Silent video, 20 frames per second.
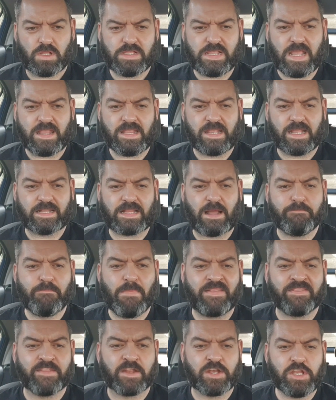Yeah, you get that
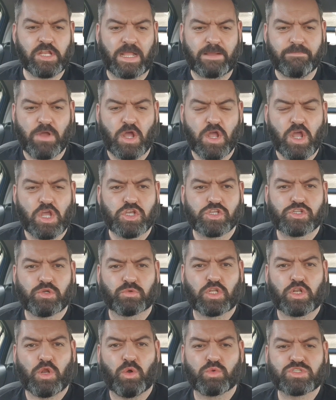mandarin. So
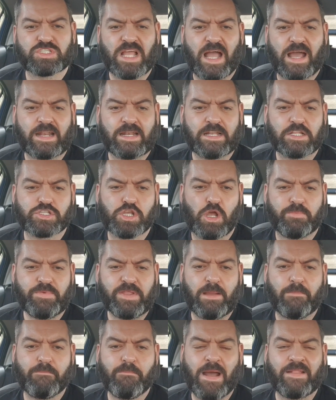the notes are in the top,
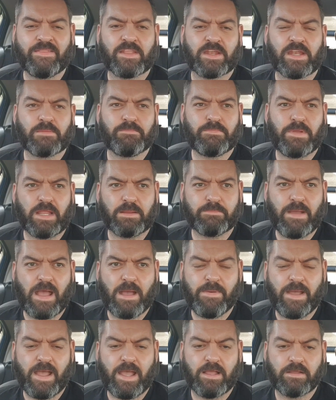you get mandarin and pink
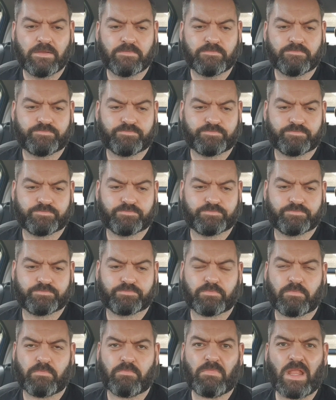pepper.
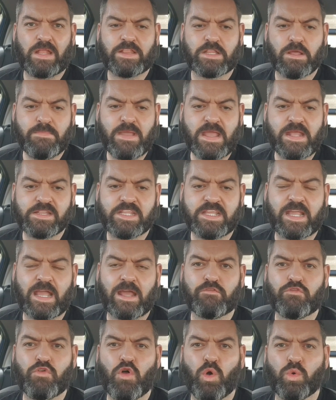The mid, you're
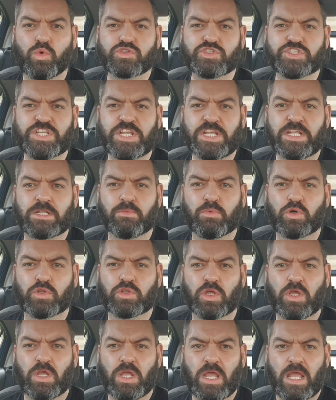getting rose and
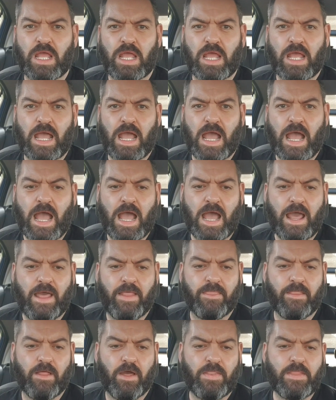cedarwood.
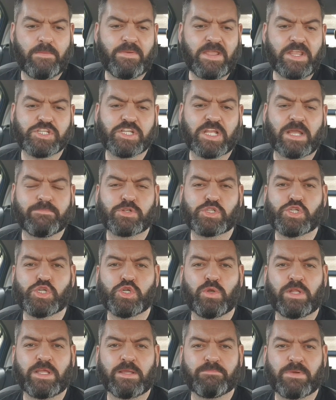And on the base, you're getting
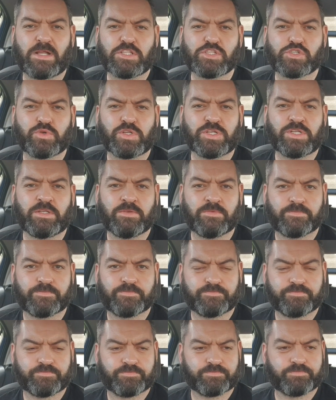patchouli and benzoin.
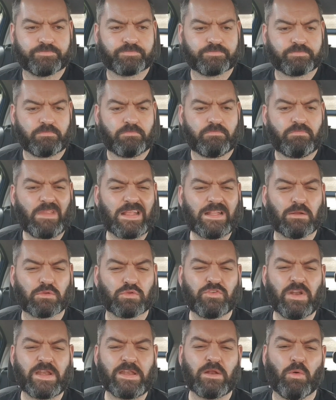Now, I
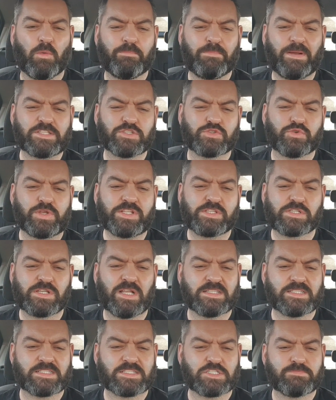don't really know what benzoin
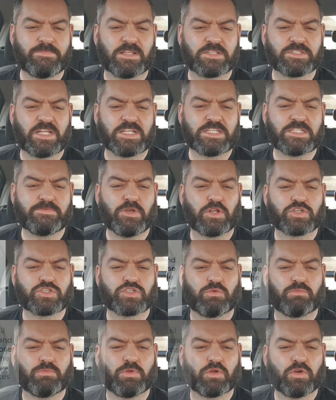smells like, to be honest,
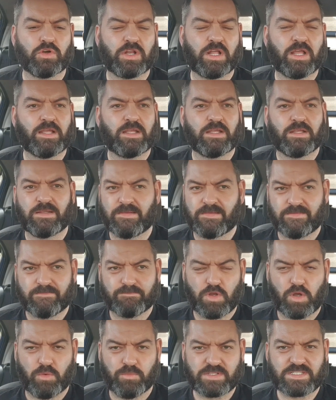so I'm not going to
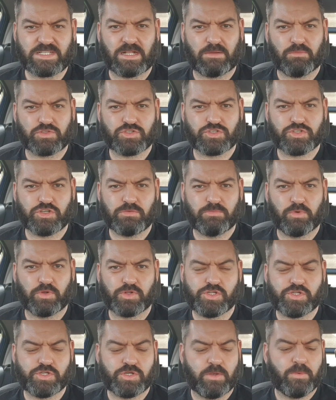go into that one too
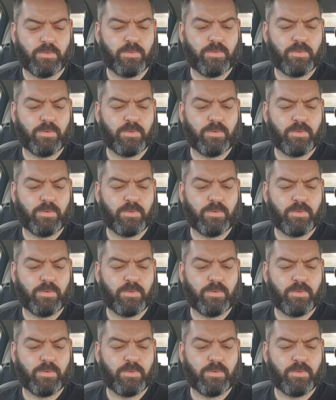much.